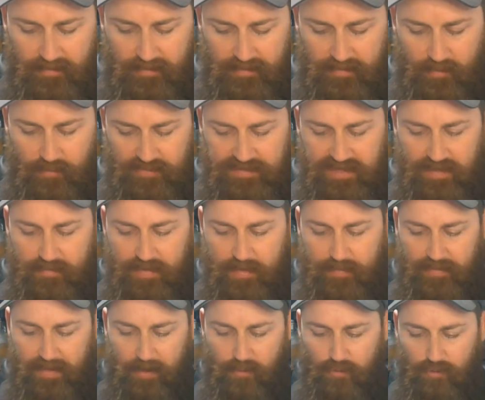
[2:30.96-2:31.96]
there were some
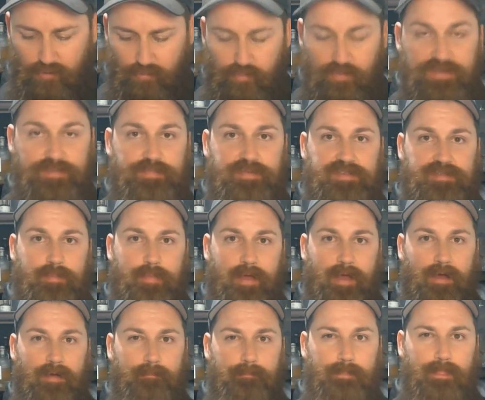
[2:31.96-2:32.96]
people that heard whispers
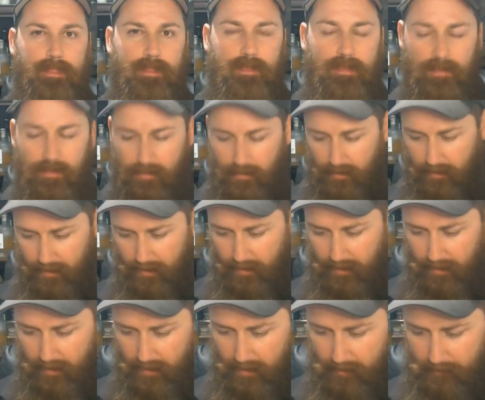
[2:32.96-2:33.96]
about
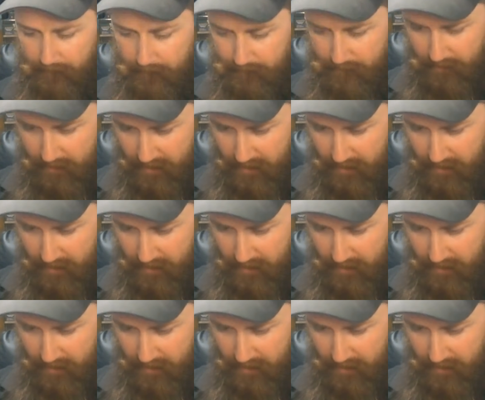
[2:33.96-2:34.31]
um,